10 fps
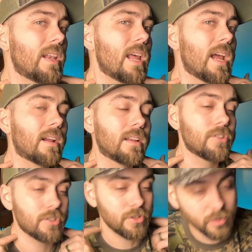neck,
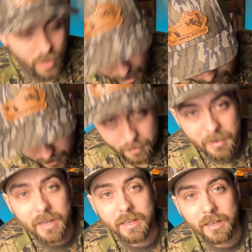and just dropped him
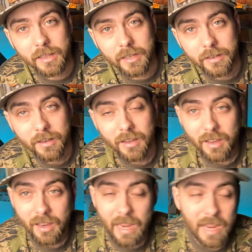immediately.
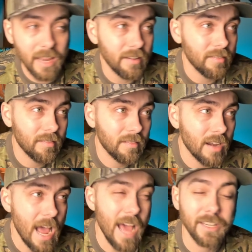And
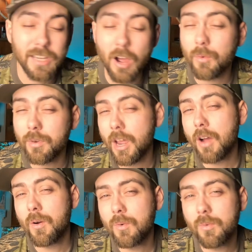I don't
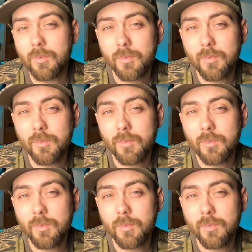know